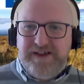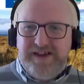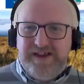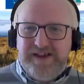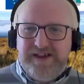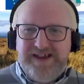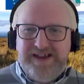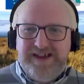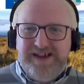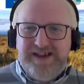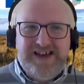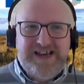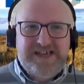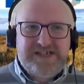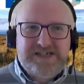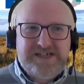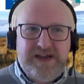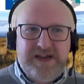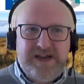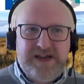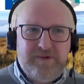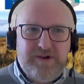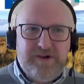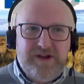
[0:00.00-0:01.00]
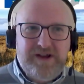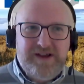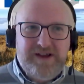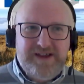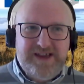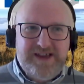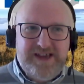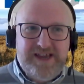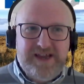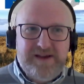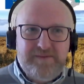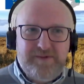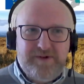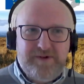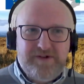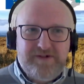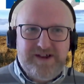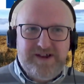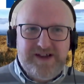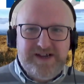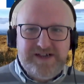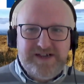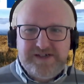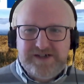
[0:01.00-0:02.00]
at
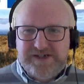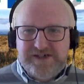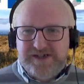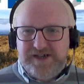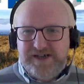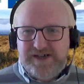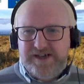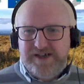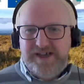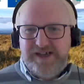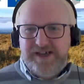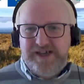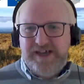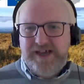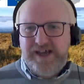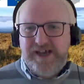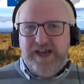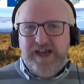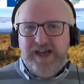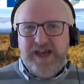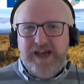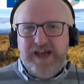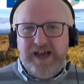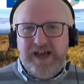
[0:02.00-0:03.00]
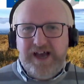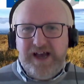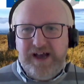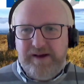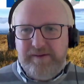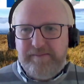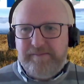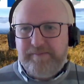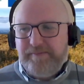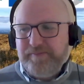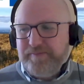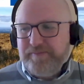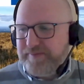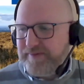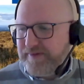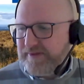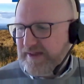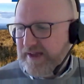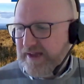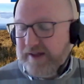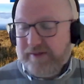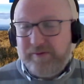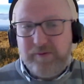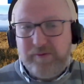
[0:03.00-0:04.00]
emra.ie,
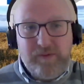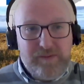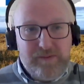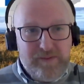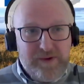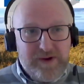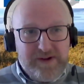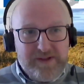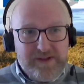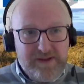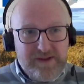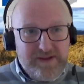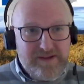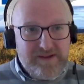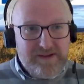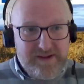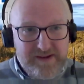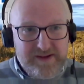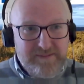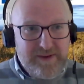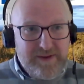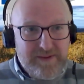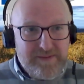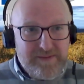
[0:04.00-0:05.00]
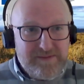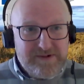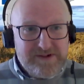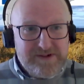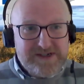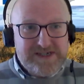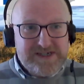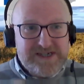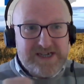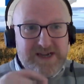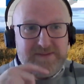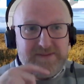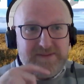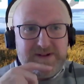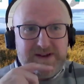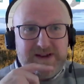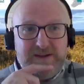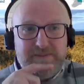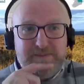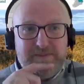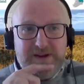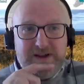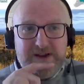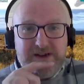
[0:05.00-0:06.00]
a member of the team will
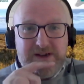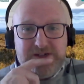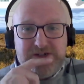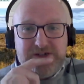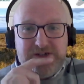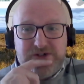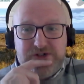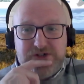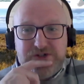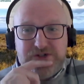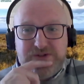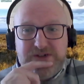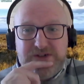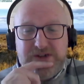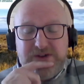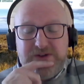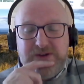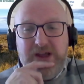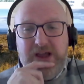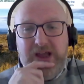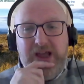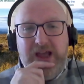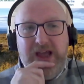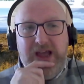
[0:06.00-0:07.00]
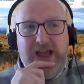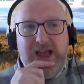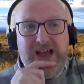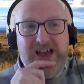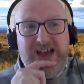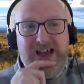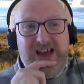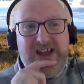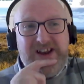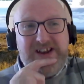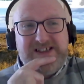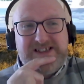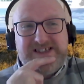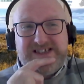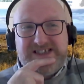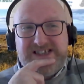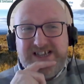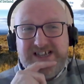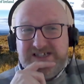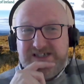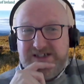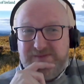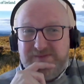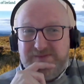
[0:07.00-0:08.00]
get back in touch with you. And as I
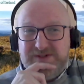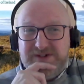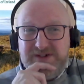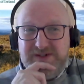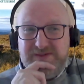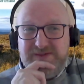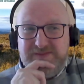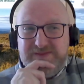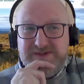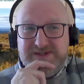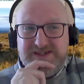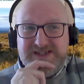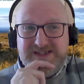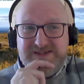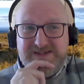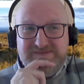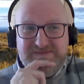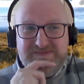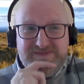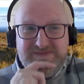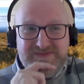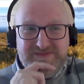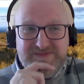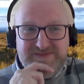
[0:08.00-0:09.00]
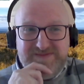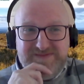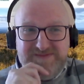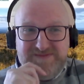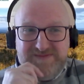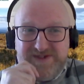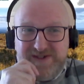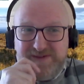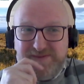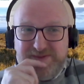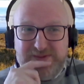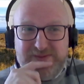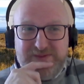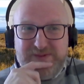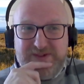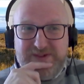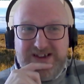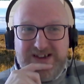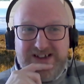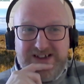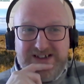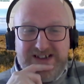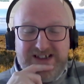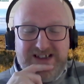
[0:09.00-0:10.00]
said, sometimes we
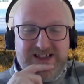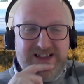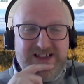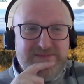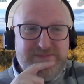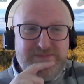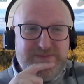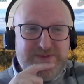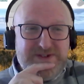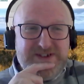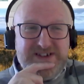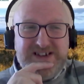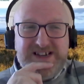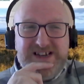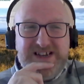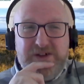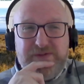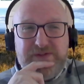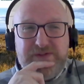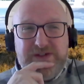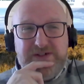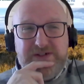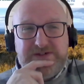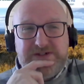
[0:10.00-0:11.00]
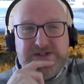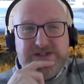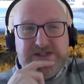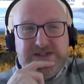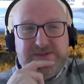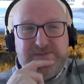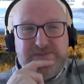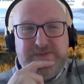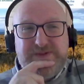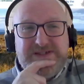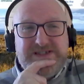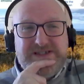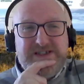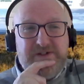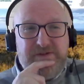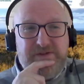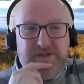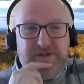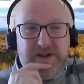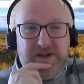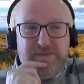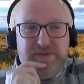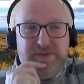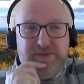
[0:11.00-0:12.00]
can't, particularly if there's a
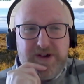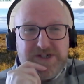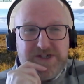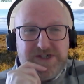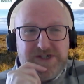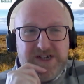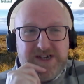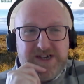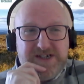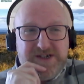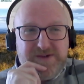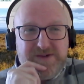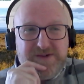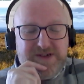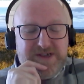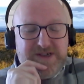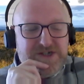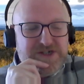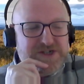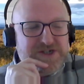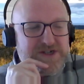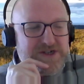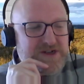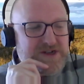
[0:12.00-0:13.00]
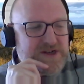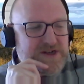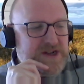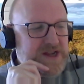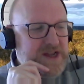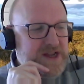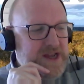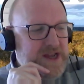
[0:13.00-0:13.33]
specific project question.